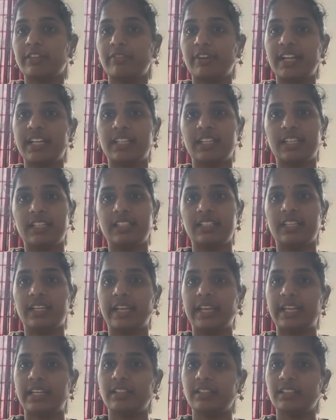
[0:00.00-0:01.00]
divided
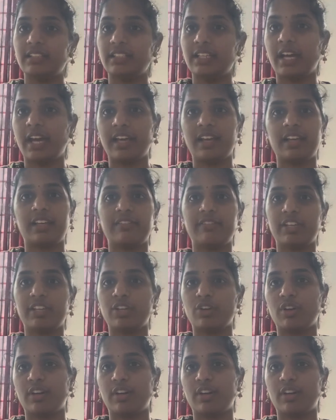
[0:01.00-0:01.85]
the entire living